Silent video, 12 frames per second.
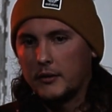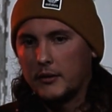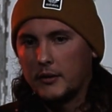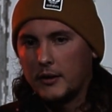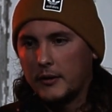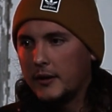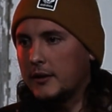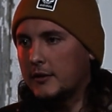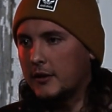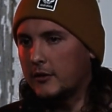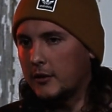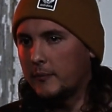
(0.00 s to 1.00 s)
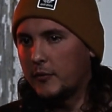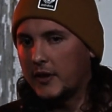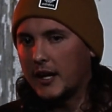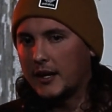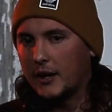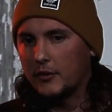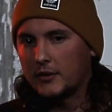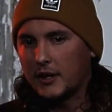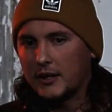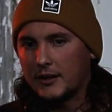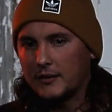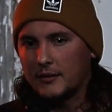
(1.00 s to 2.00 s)
I think the term for that now is
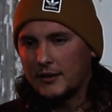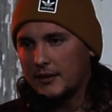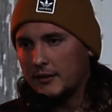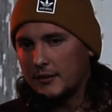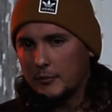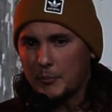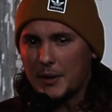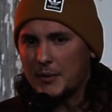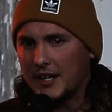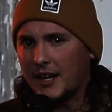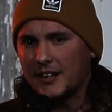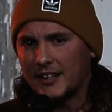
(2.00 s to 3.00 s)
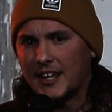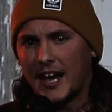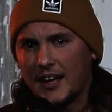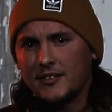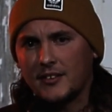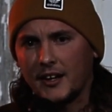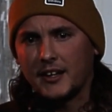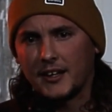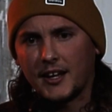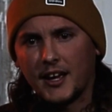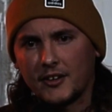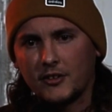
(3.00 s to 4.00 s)
might be kind of
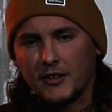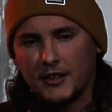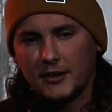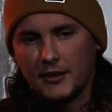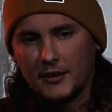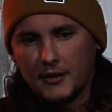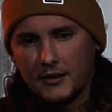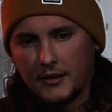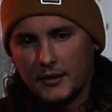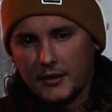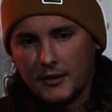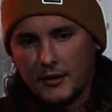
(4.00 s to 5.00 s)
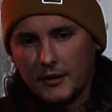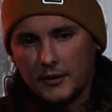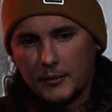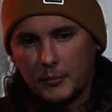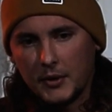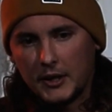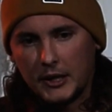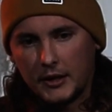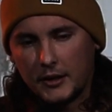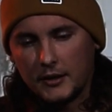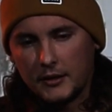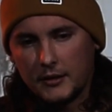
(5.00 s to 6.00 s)
gaslighting, actually. But
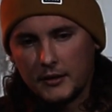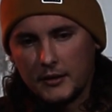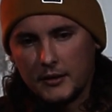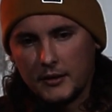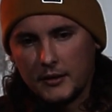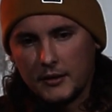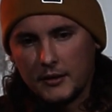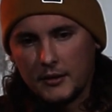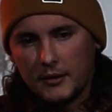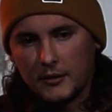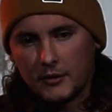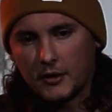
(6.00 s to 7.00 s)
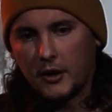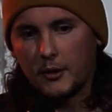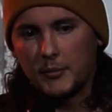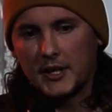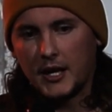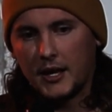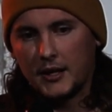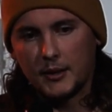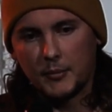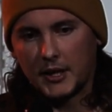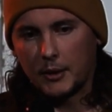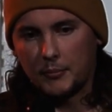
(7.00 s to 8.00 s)
they're calling me gay,
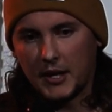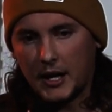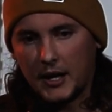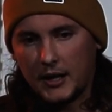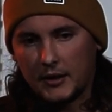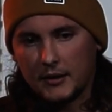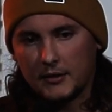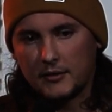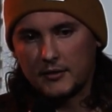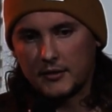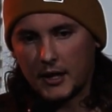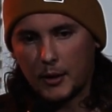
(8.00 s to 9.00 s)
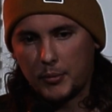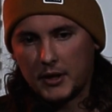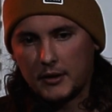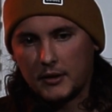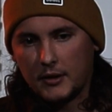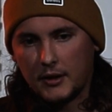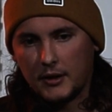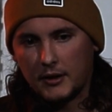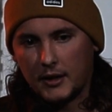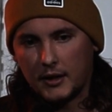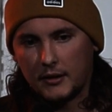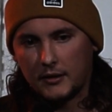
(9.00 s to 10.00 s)
and I'm like, I'm not, stop it.
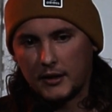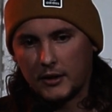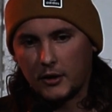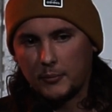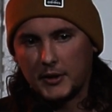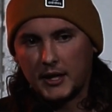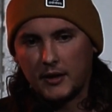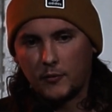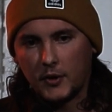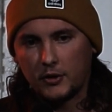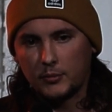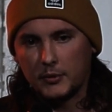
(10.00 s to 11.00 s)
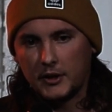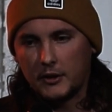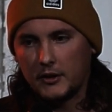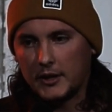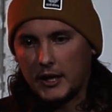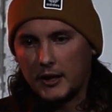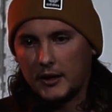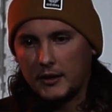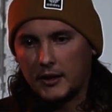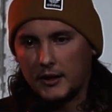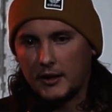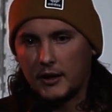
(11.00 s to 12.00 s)
And then they called me gay freshman year
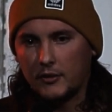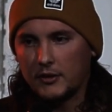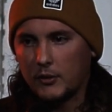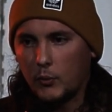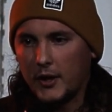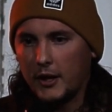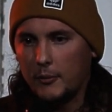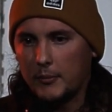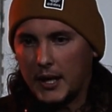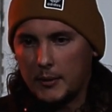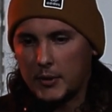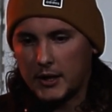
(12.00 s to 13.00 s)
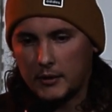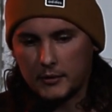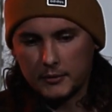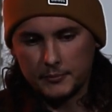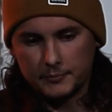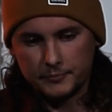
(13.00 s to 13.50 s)
again, and then I was like, well, maybe.